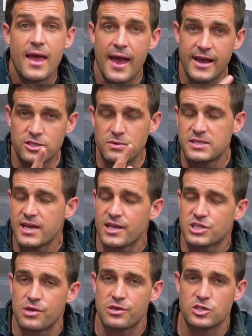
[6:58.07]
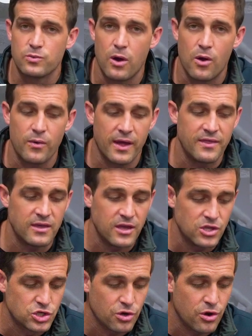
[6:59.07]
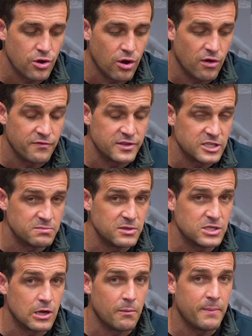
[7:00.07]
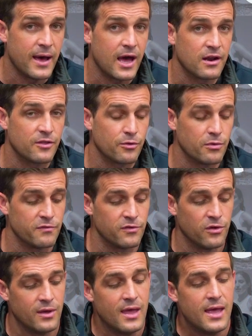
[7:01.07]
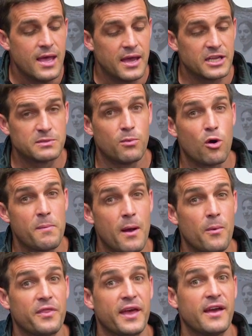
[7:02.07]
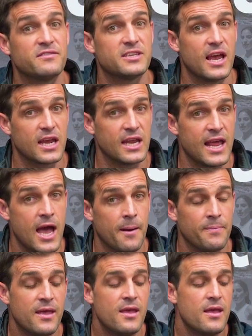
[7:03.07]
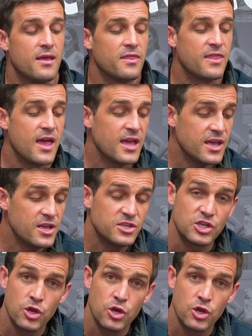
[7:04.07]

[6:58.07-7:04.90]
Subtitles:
As we touched on as well in the intro of this midsole part of the review, it's more about what they have taken out. There is